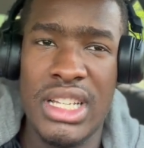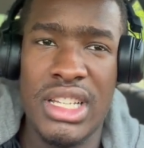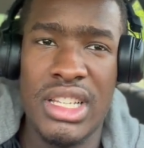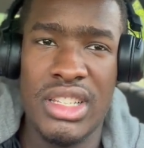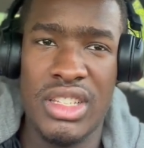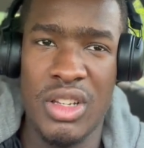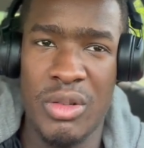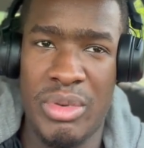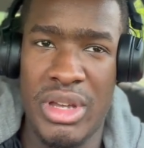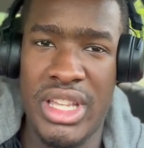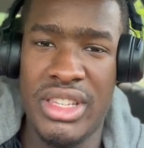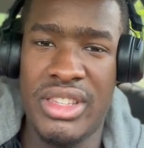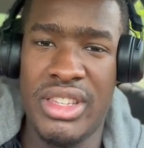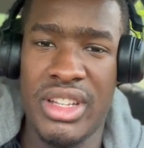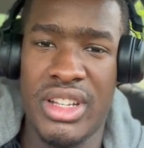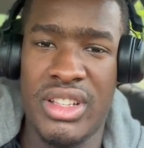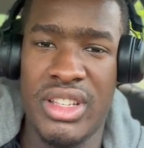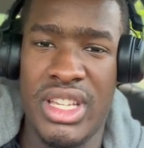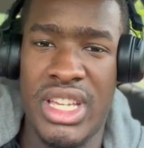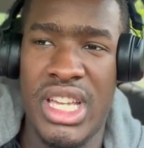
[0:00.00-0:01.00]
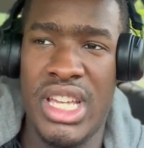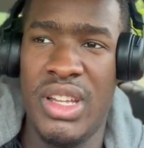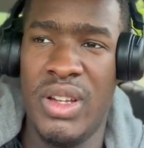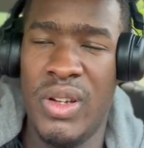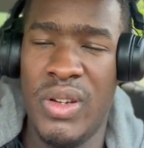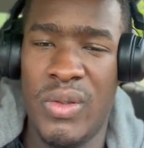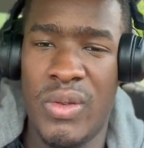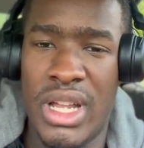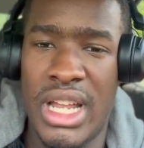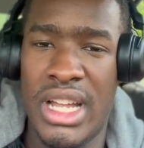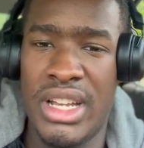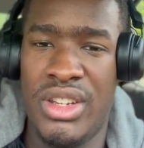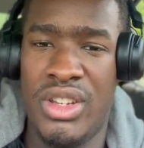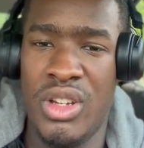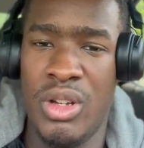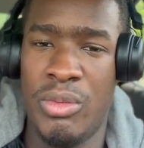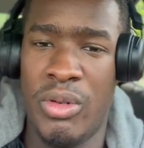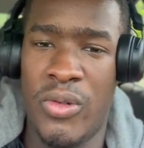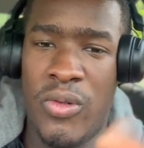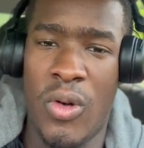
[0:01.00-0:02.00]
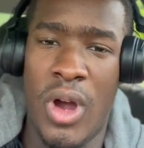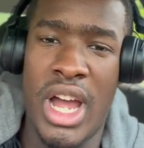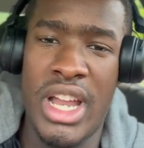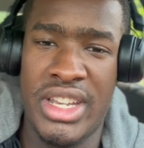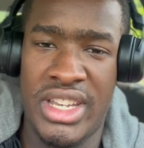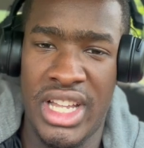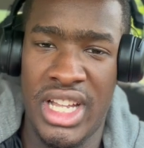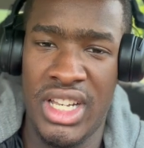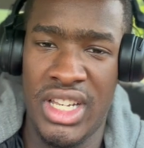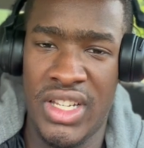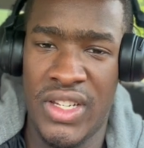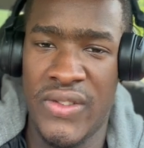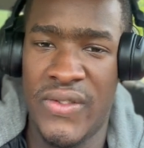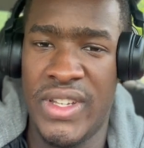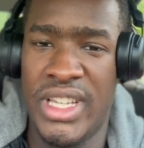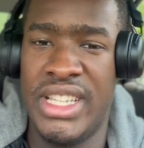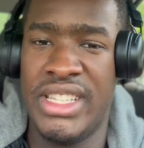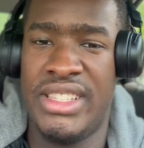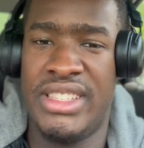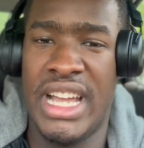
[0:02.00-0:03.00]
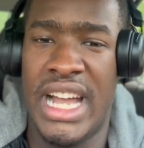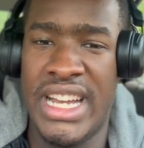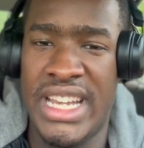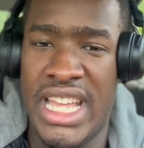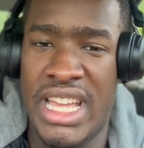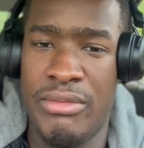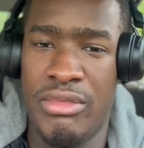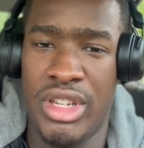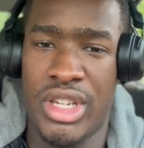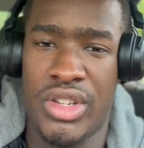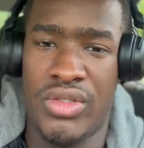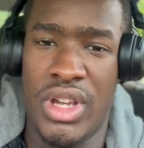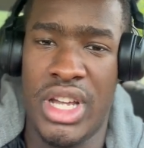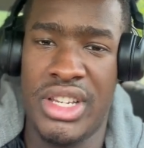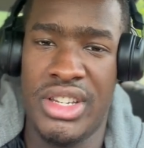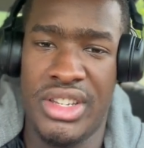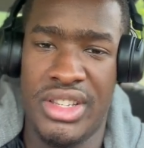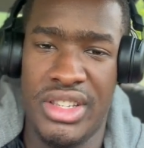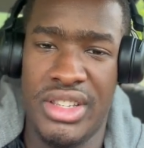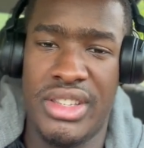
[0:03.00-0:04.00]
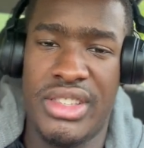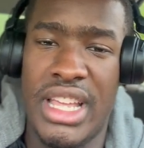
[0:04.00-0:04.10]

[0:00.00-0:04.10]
So basically, what I do before I deadlift is dynamic stretches.